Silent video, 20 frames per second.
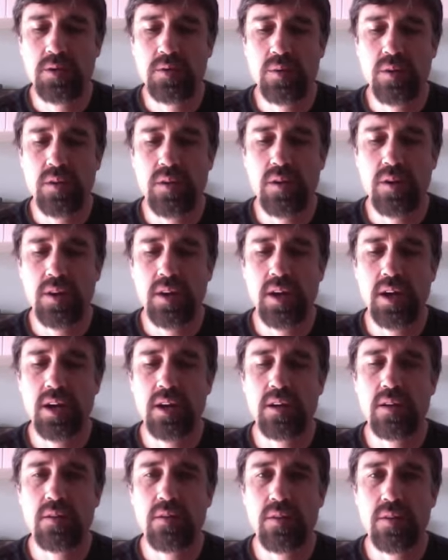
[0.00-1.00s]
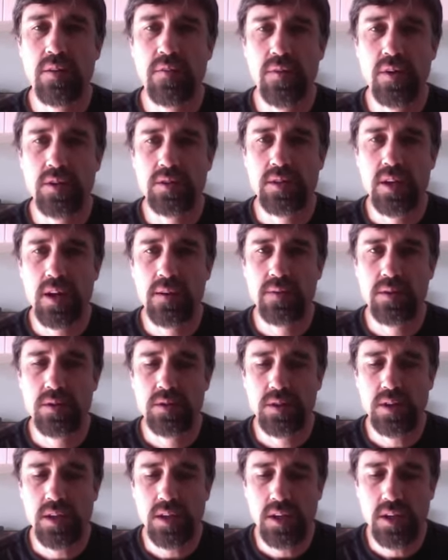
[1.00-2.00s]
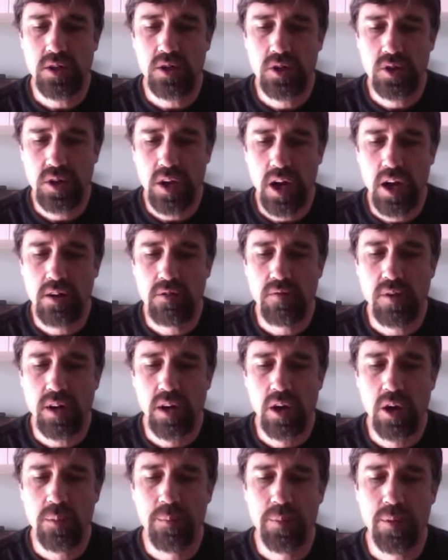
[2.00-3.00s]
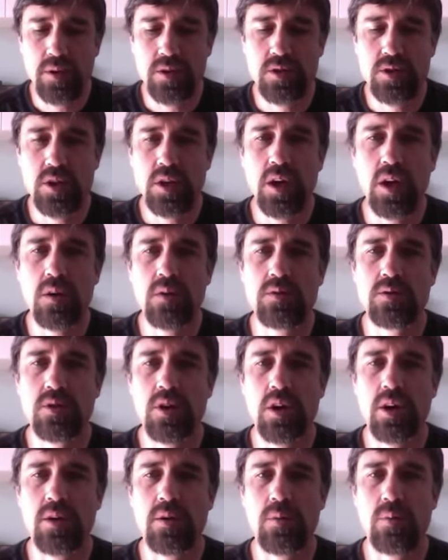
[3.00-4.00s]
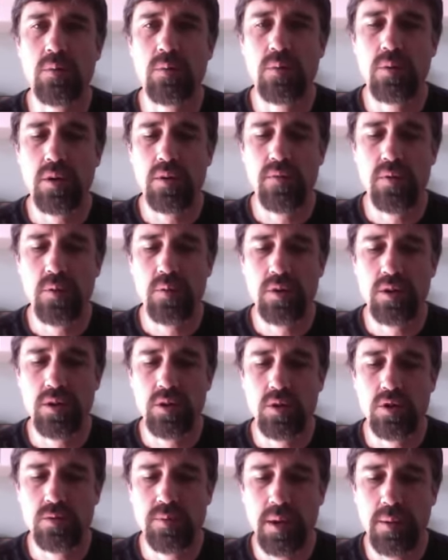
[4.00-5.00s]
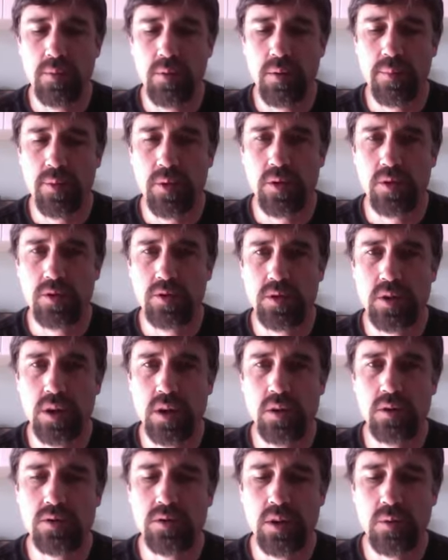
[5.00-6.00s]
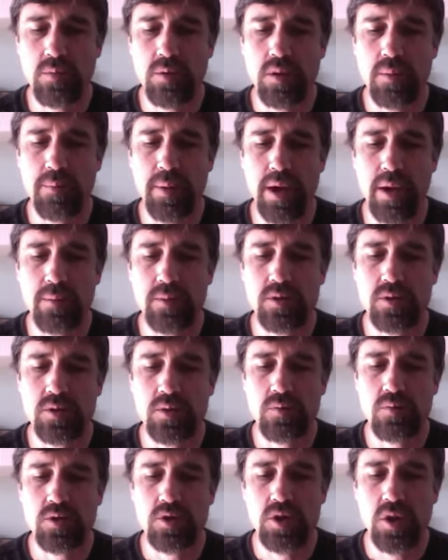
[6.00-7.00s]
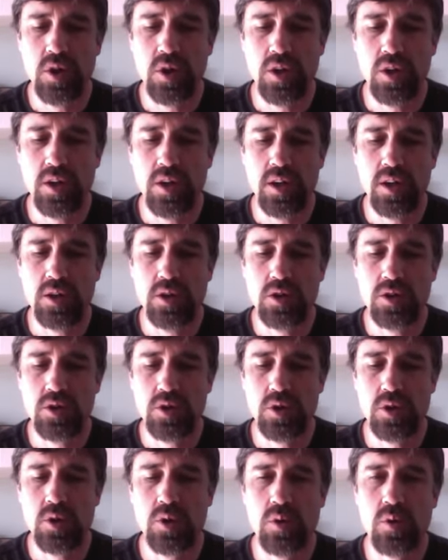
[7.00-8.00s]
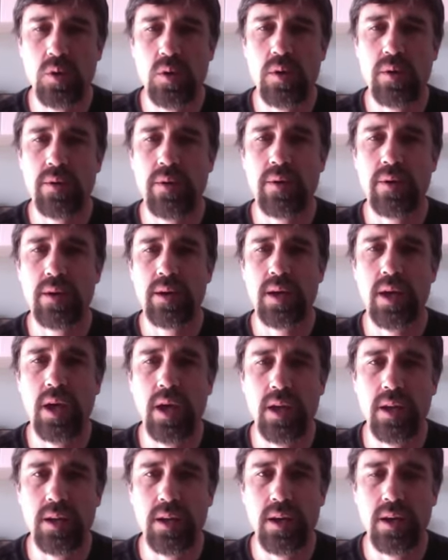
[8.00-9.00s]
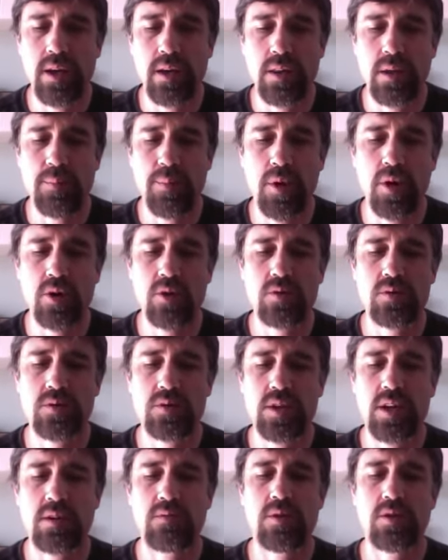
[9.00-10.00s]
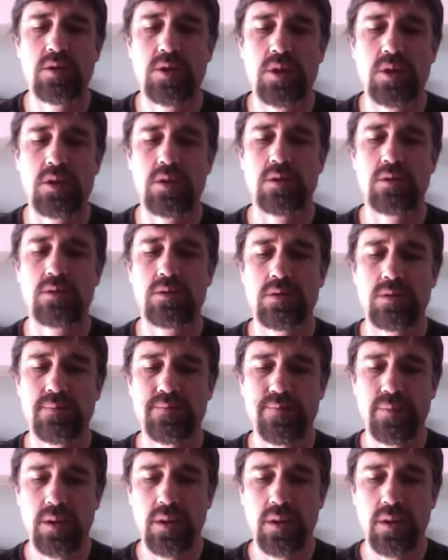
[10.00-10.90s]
2013, the first day of the siege, and reopened to coincide, if you read the newspaper reports, to coincide with the Obama's returning to Kenya. The prodigal son returns